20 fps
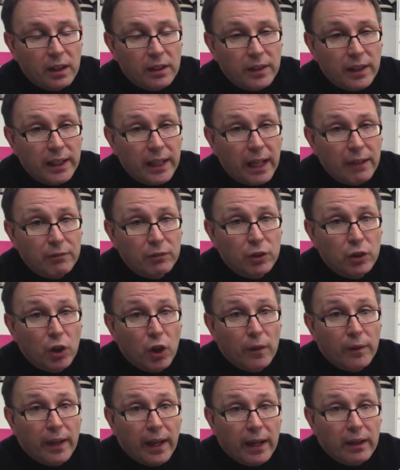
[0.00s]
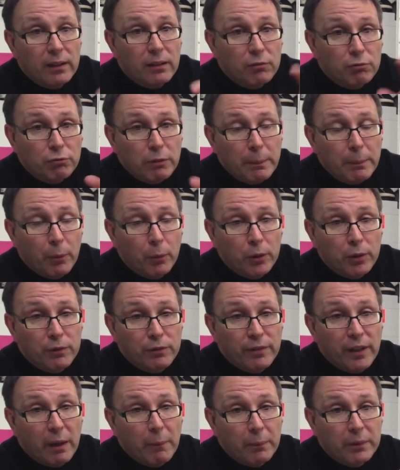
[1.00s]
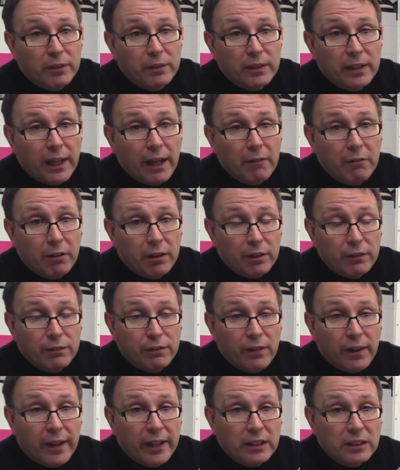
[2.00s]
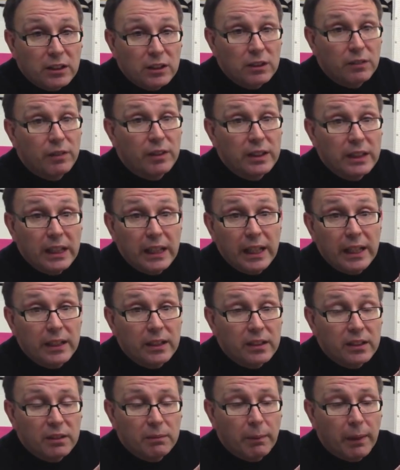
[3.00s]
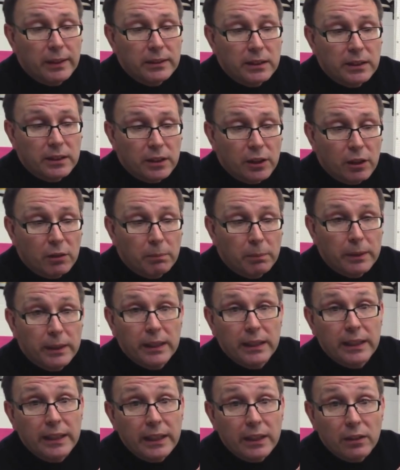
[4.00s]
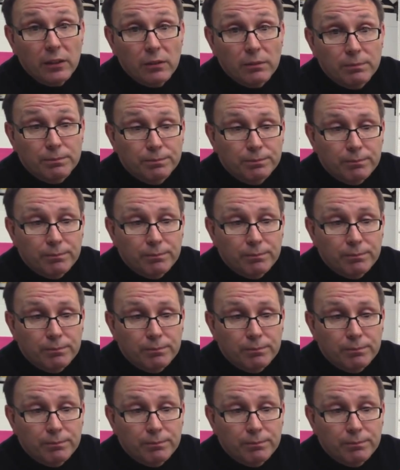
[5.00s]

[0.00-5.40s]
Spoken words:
They haven't got that rippled effect with the layering in the face, because if you did, basically you'd be illegal.